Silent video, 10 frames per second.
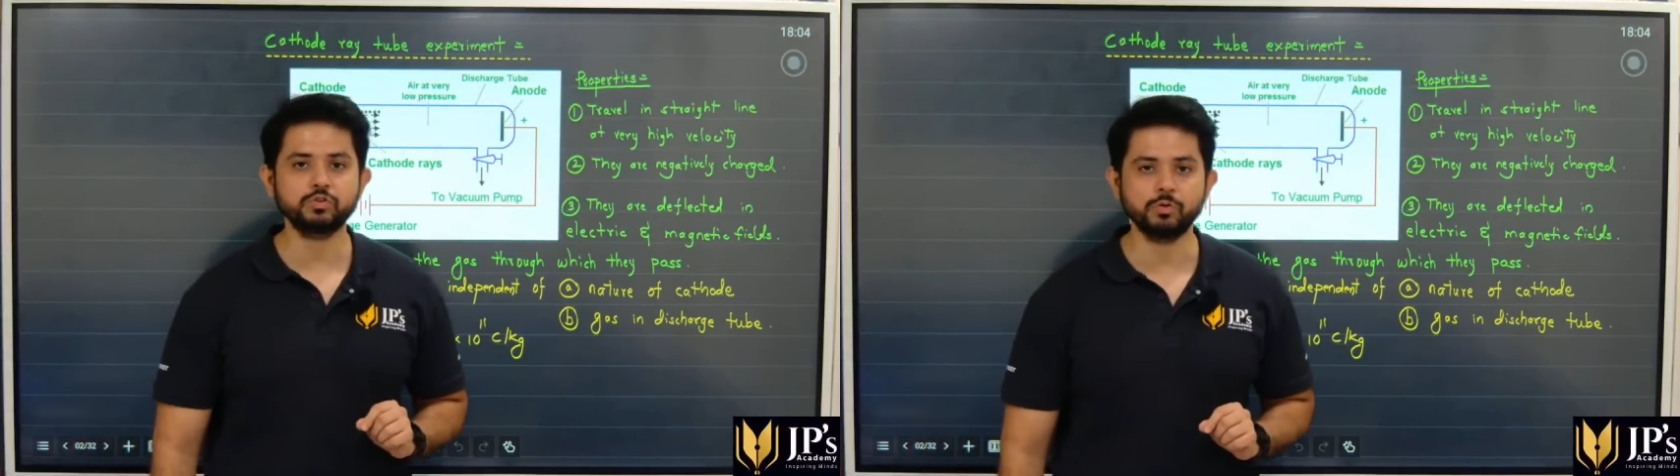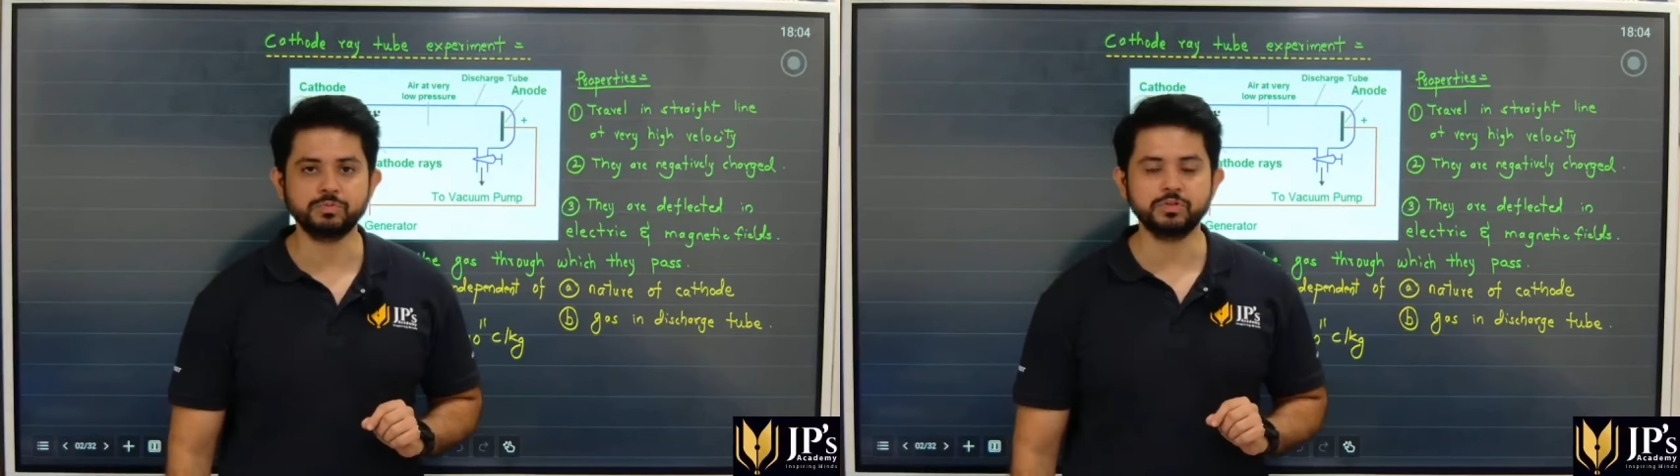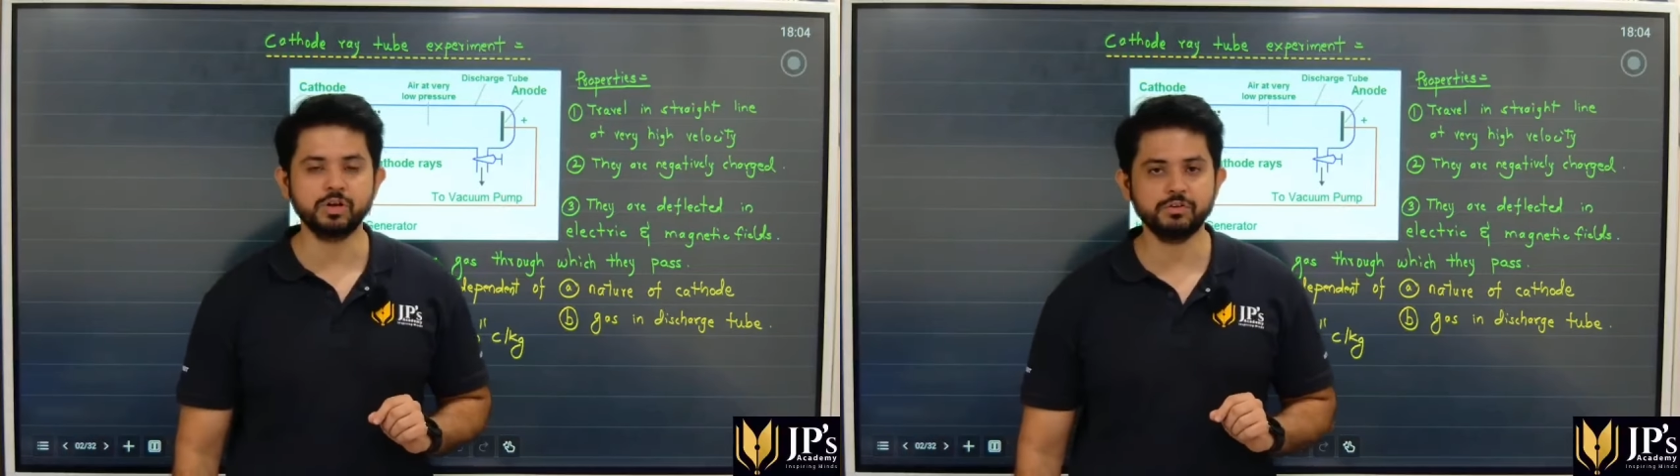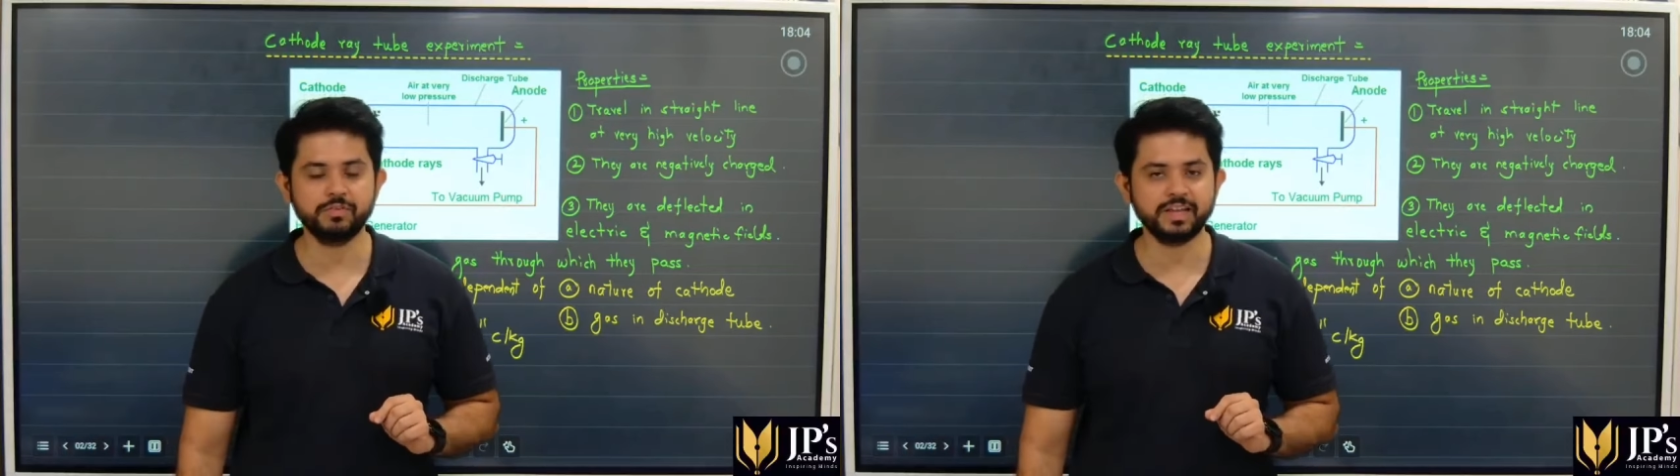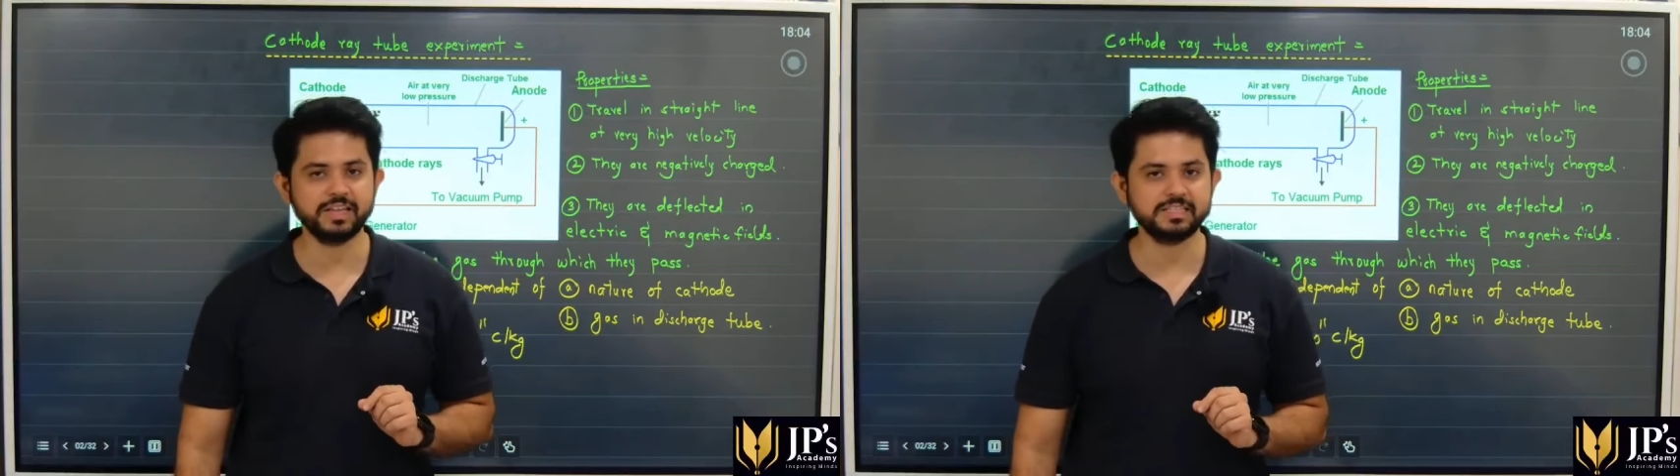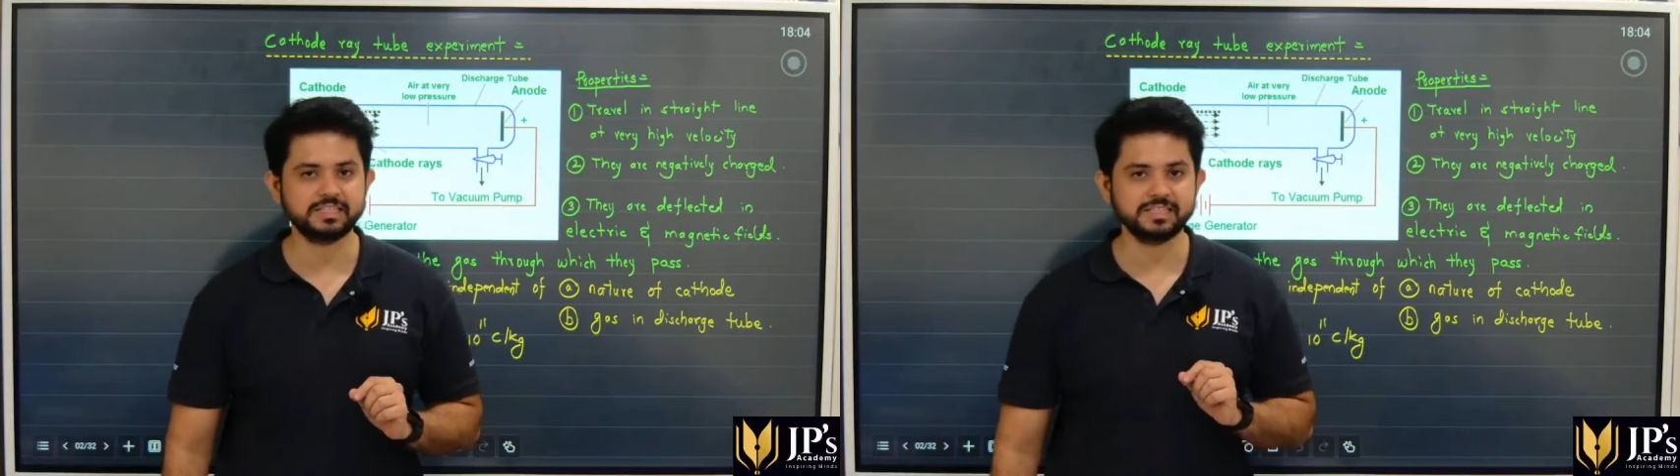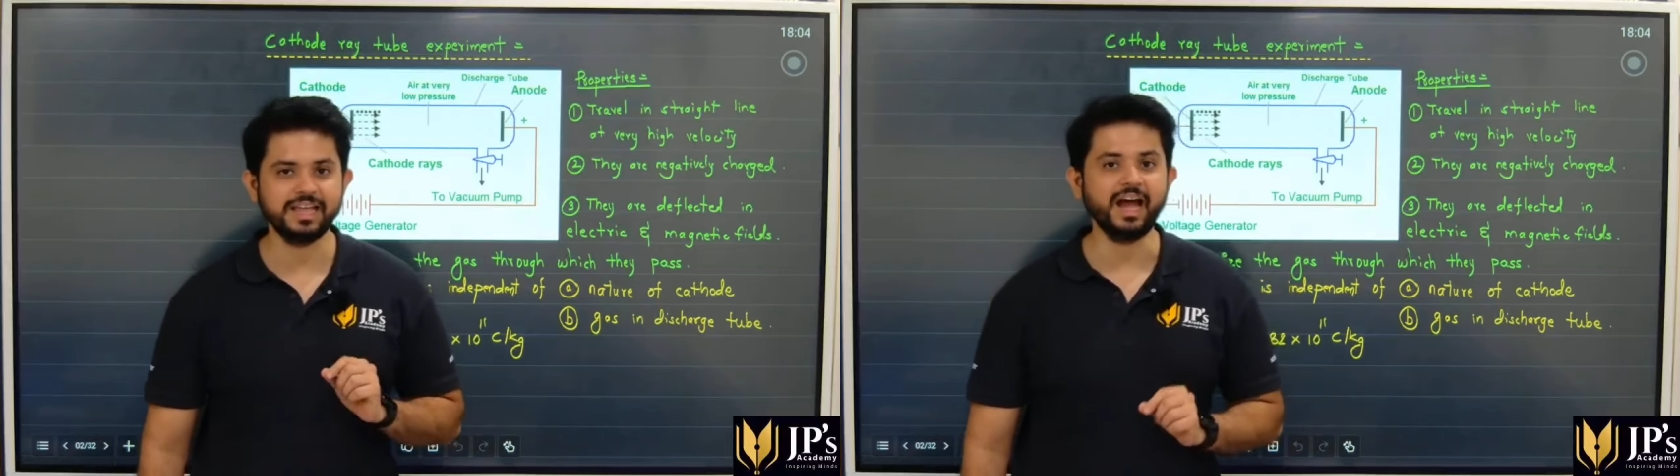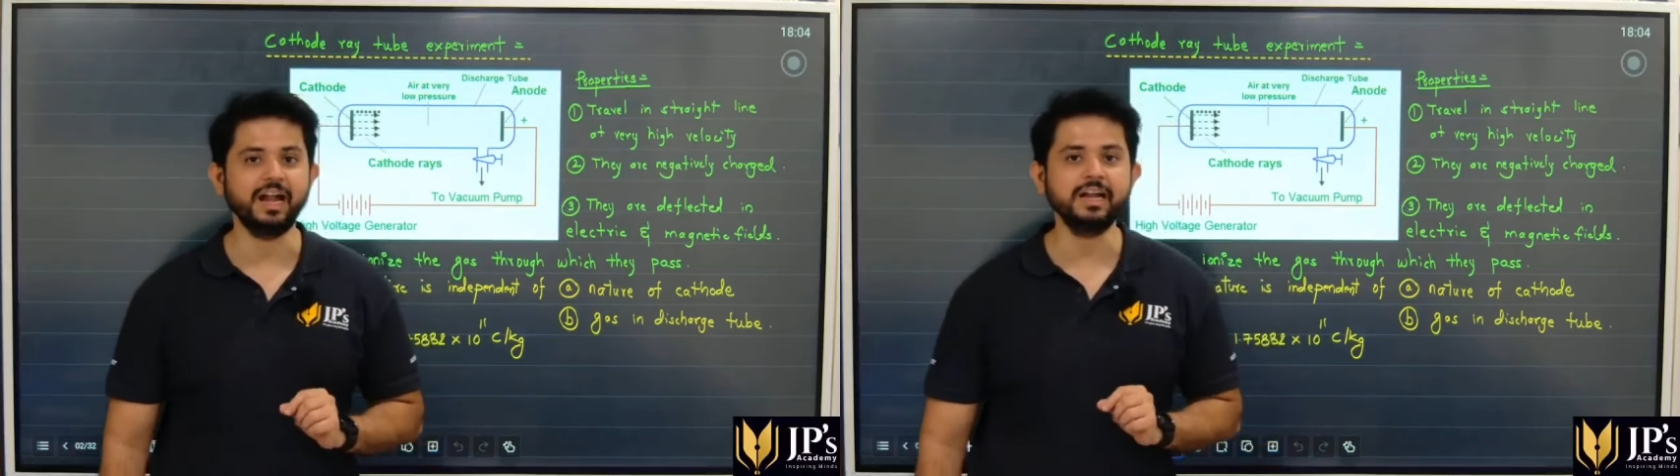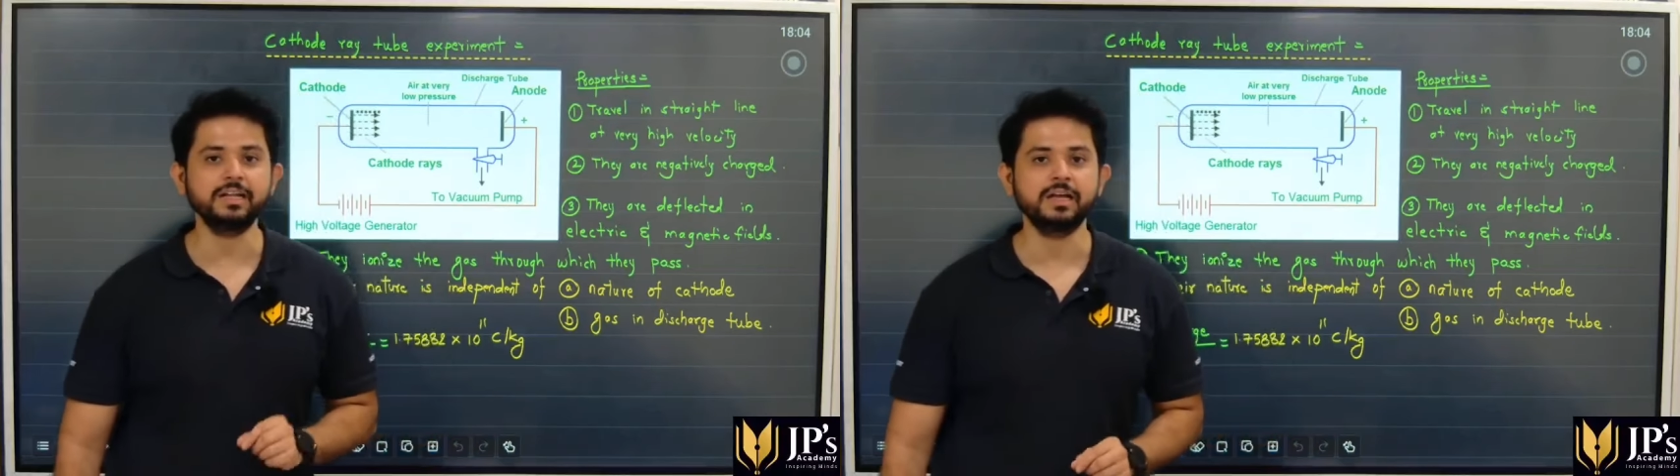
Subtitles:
observed is that